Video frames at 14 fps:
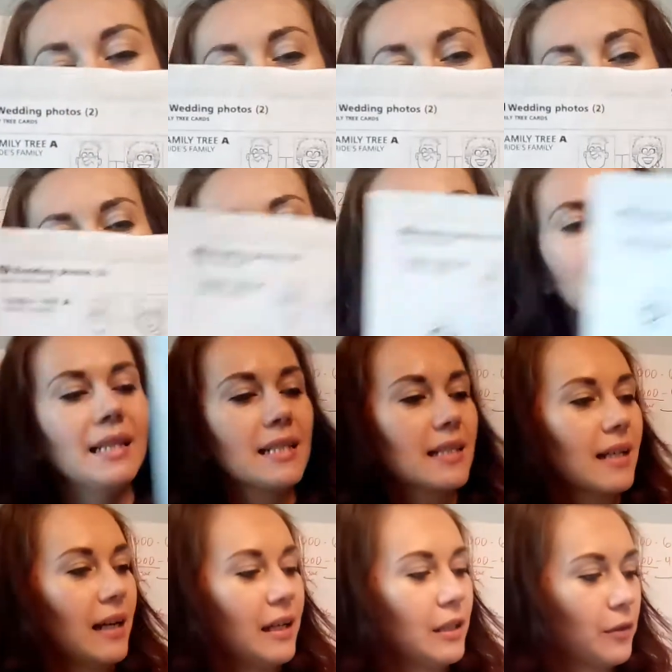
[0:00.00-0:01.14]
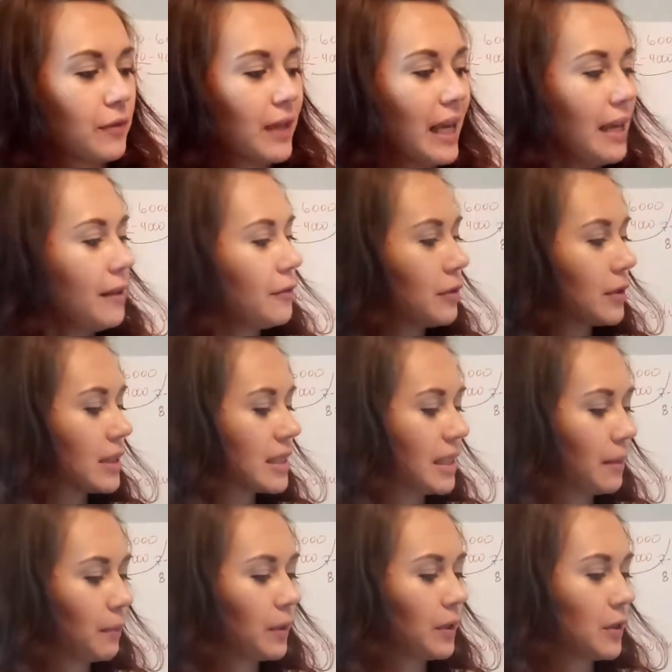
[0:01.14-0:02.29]
play this kind of game. For
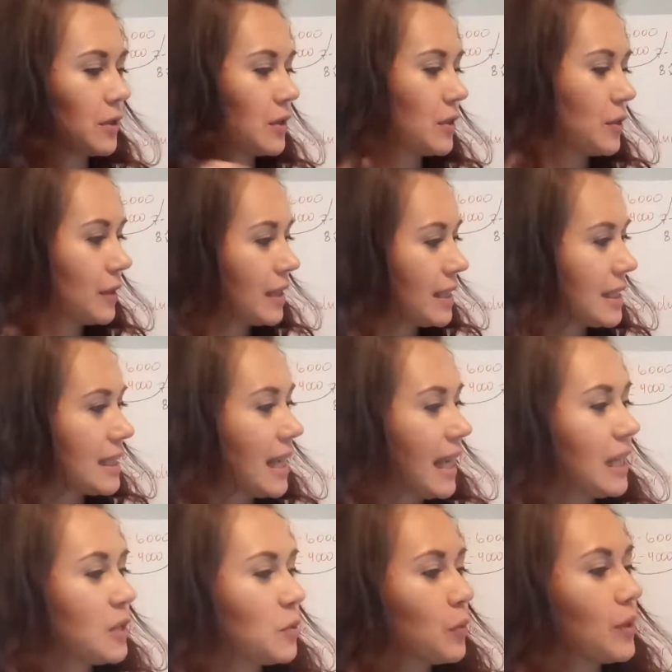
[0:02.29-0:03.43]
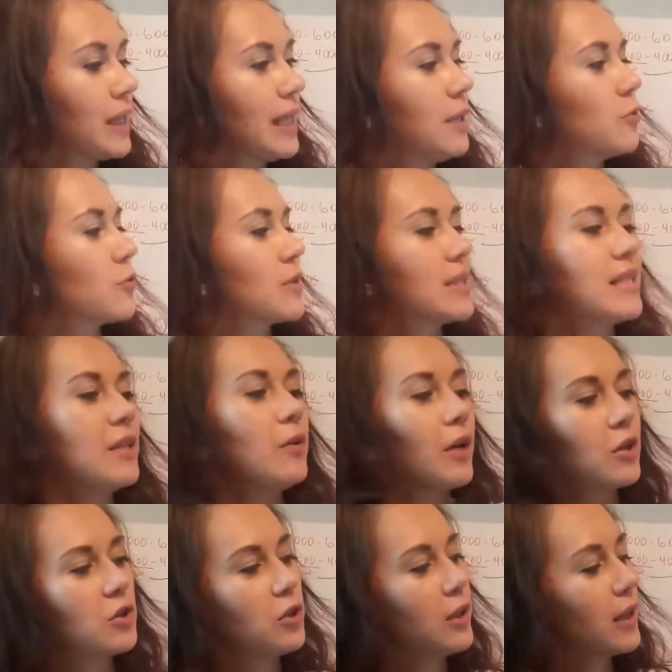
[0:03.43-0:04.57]
example, your students, it's very interesting. You
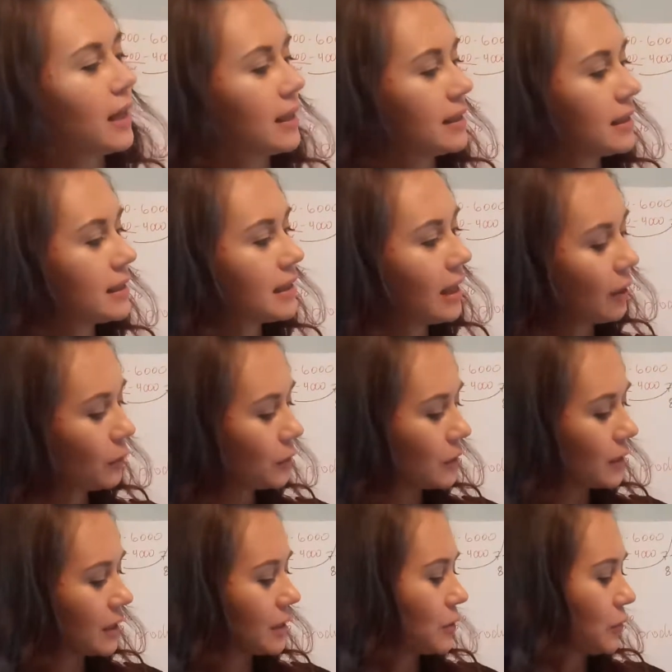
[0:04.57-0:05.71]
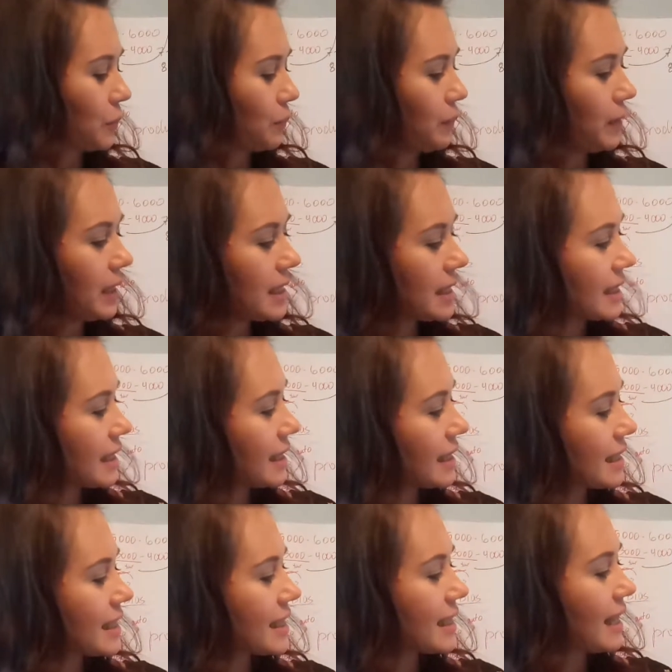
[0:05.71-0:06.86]
actually cut it out into
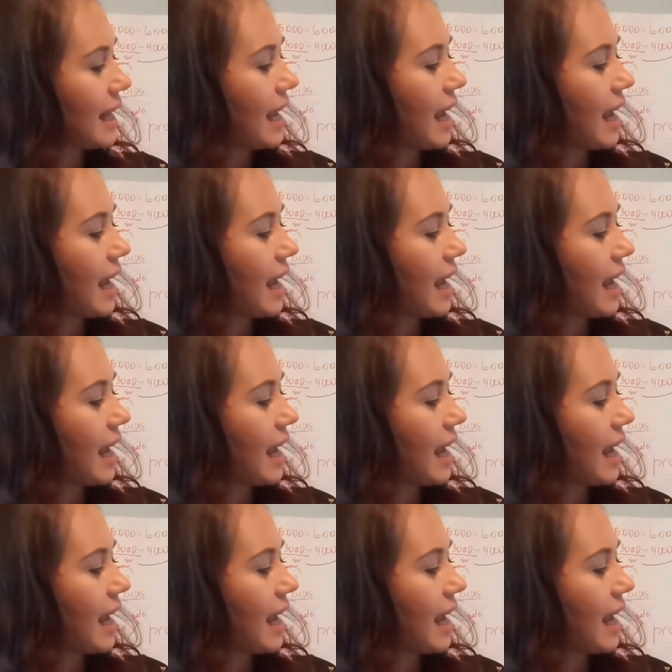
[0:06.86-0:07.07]
pieces.